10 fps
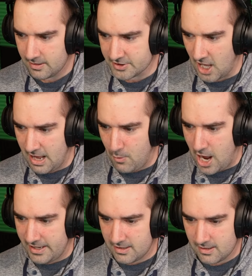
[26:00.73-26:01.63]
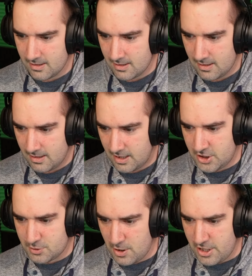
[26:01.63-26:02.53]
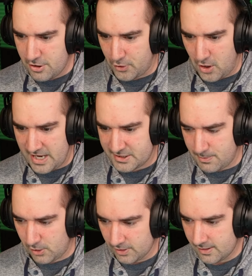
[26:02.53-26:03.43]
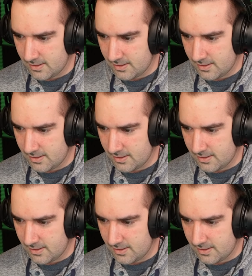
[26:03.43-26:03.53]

That's all I want. I just want another collectible.